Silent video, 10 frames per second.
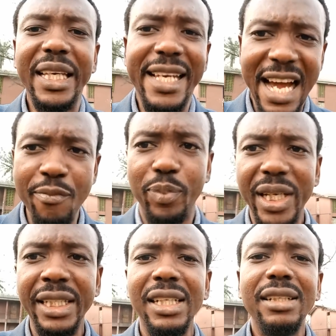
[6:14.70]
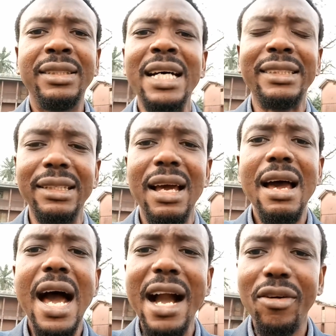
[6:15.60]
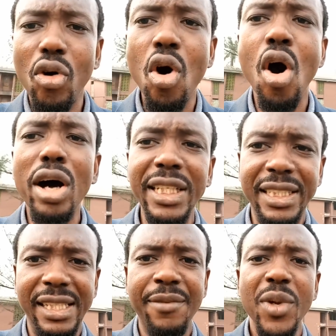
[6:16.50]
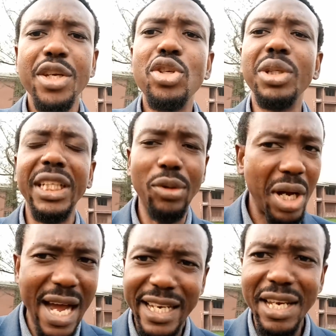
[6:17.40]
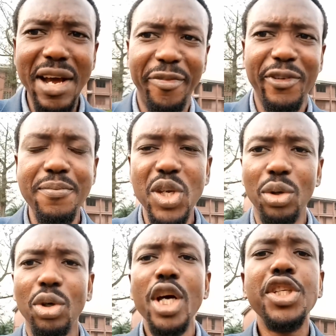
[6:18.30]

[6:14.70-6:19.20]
gambling, that alcoholism, you need to cut it off from you.